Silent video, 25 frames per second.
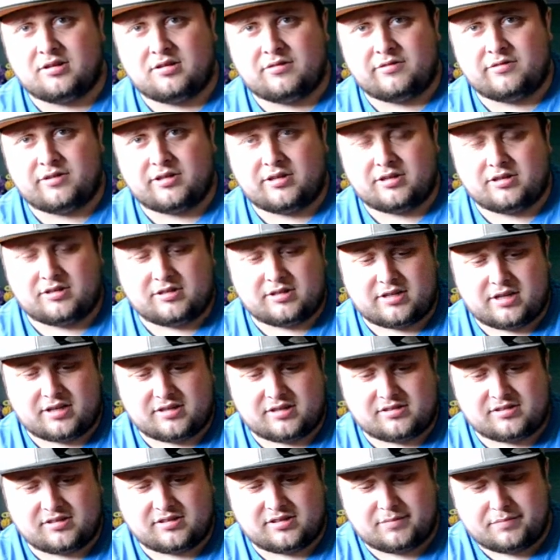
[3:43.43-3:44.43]
Figure it
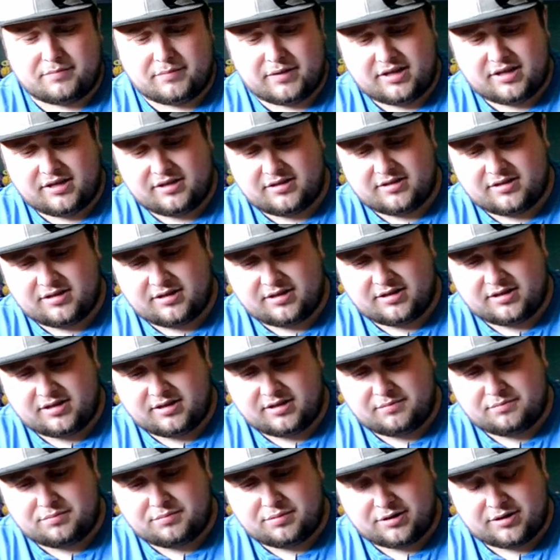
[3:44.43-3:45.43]
does look amazing
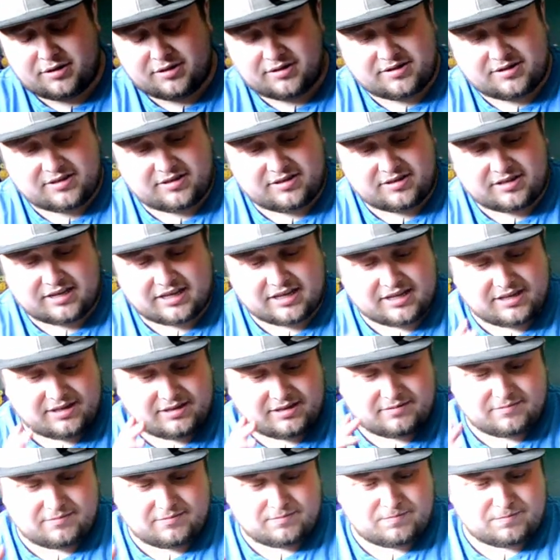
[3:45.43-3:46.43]
in person, like
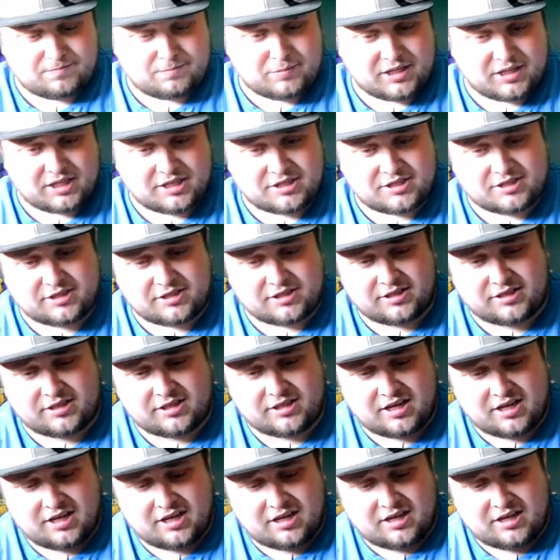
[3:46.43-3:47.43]
in picture.
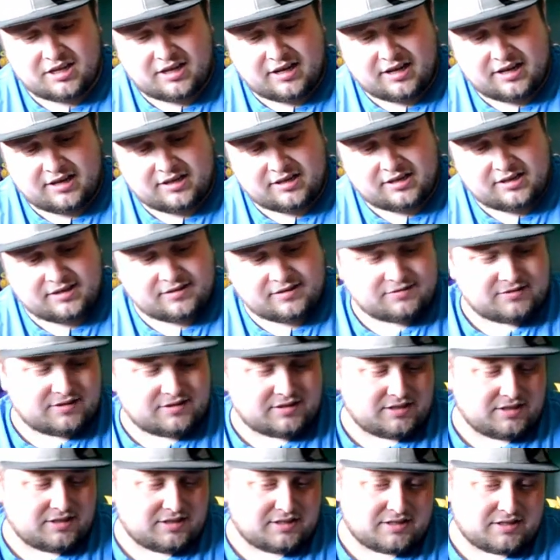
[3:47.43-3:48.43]
I love the
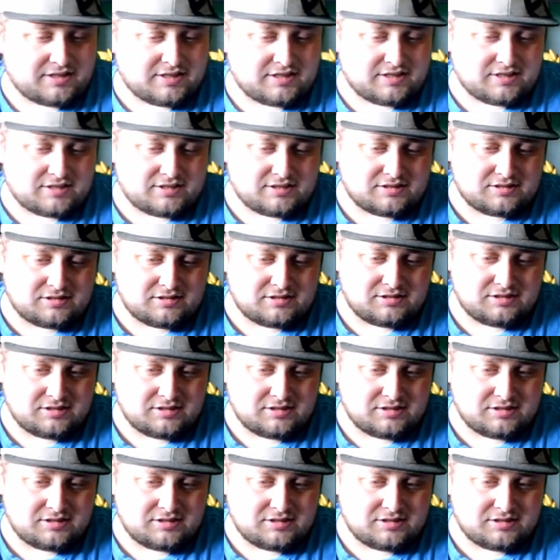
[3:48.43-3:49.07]
detail.